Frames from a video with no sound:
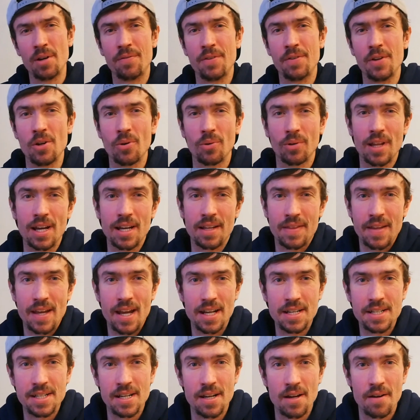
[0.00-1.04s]
But if you don't like
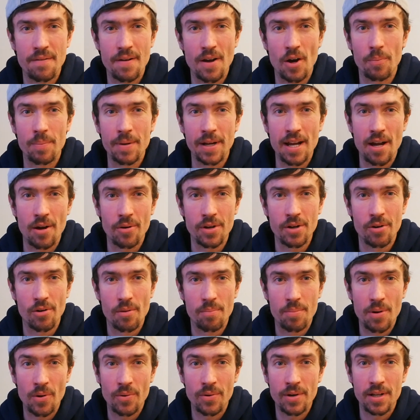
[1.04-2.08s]
the idea of helping out
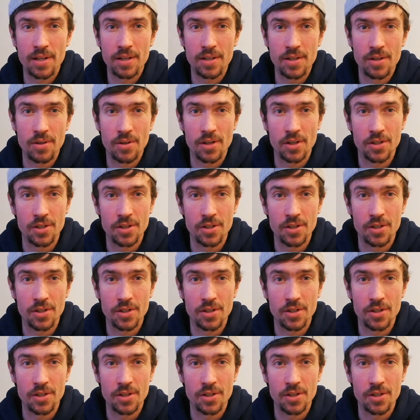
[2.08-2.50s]
your opponent,